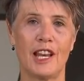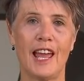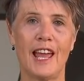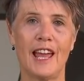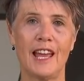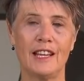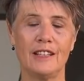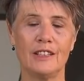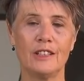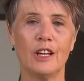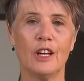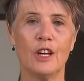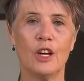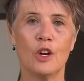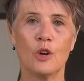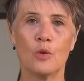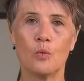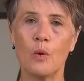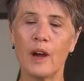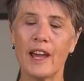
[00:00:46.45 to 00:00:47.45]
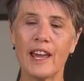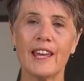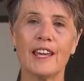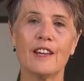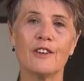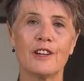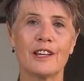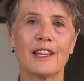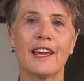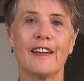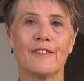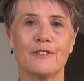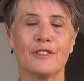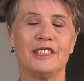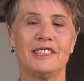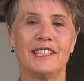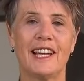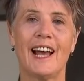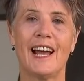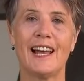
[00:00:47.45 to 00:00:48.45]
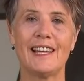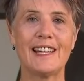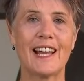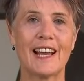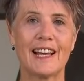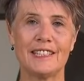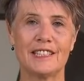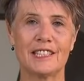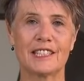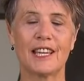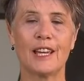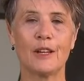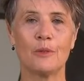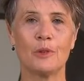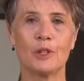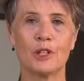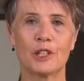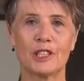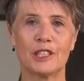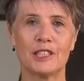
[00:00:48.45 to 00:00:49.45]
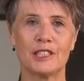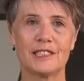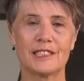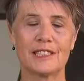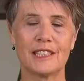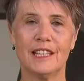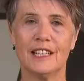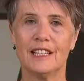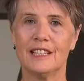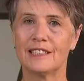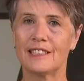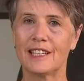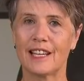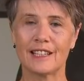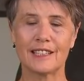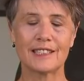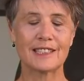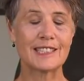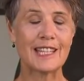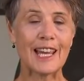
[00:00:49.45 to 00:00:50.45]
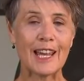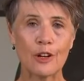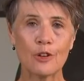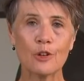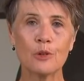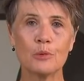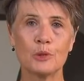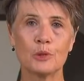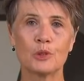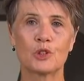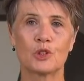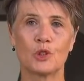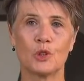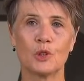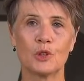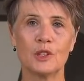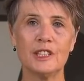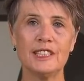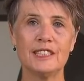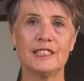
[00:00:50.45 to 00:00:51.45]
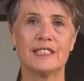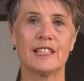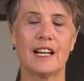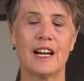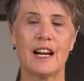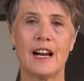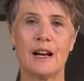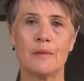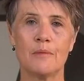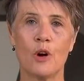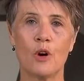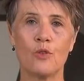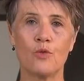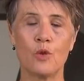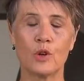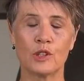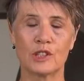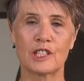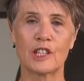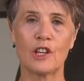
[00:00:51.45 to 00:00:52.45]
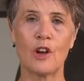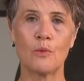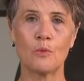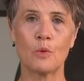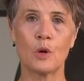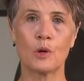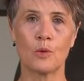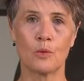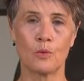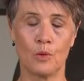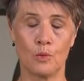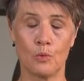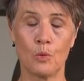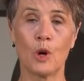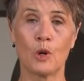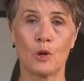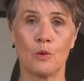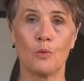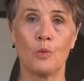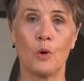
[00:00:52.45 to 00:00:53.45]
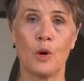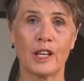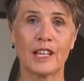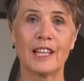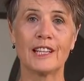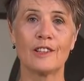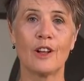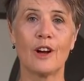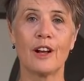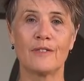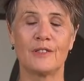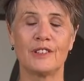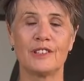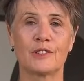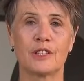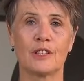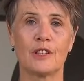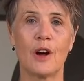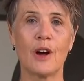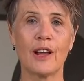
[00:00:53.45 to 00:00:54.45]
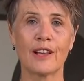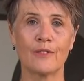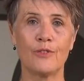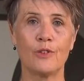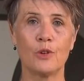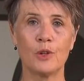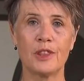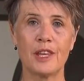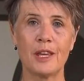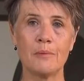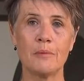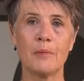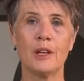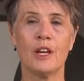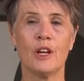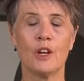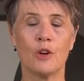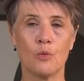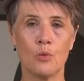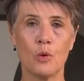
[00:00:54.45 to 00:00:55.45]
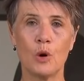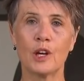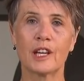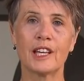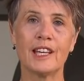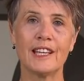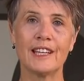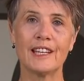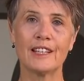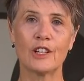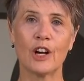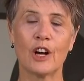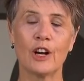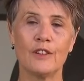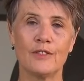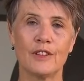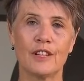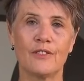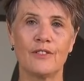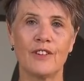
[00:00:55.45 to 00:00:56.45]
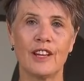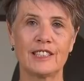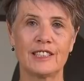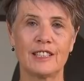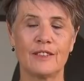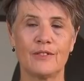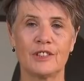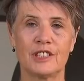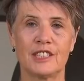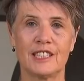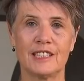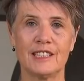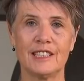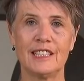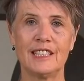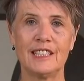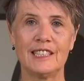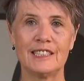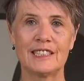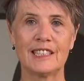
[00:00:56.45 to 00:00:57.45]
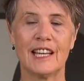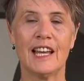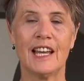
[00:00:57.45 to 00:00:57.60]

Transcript: And we're hearing every day aged care workers tell us terrible stories um, of what's what what working life is like for them, working in COVID affected facilities,